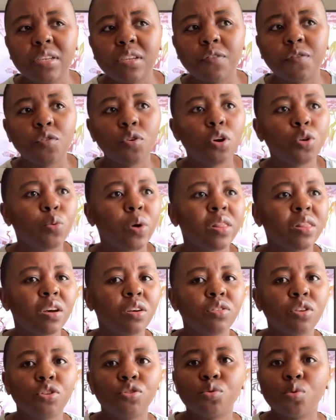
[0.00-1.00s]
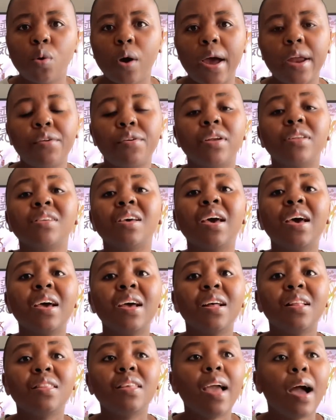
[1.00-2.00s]
if not 1,200.
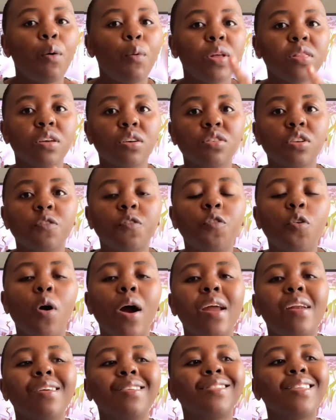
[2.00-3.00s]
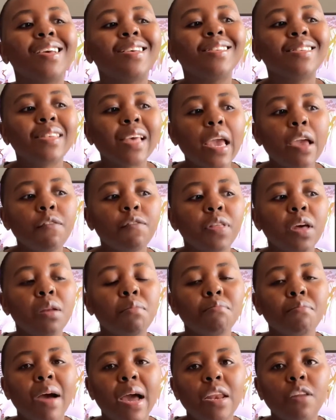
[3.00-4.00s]
1,400. They save that
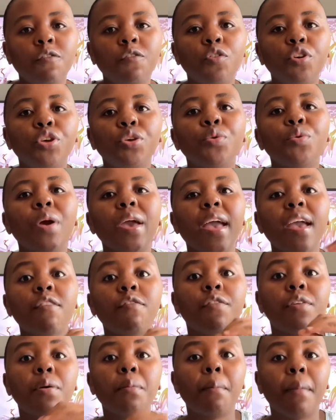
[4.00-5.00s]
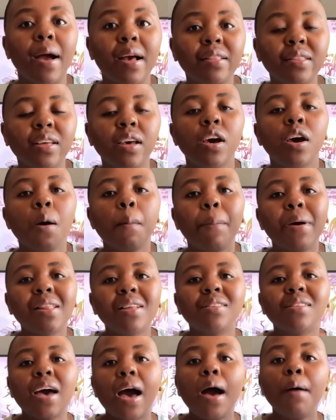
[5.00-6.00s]
money for you every month. By the
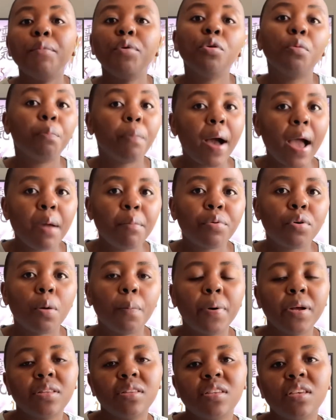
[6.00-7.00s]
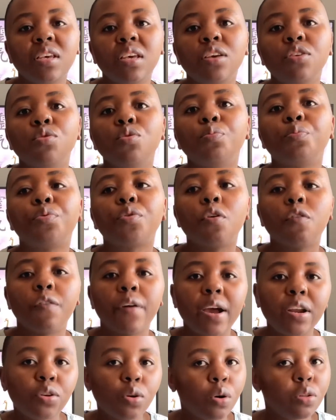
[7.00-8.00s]
time you buy property, you
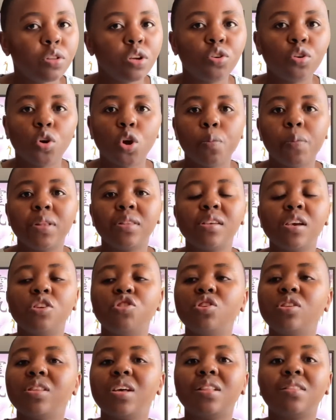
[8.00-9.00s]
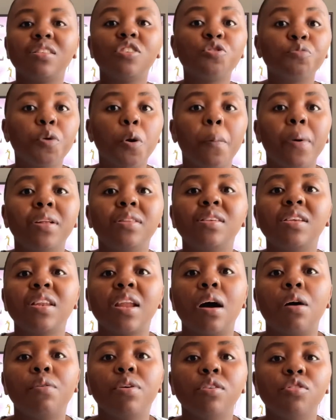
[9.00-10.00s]
provide all the documentation that this property
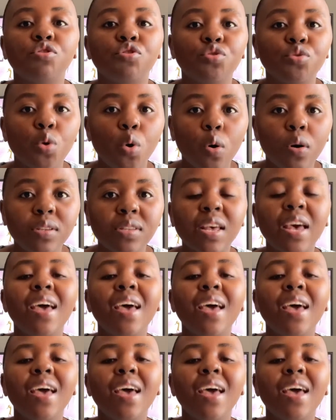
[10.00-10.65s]
now is yours,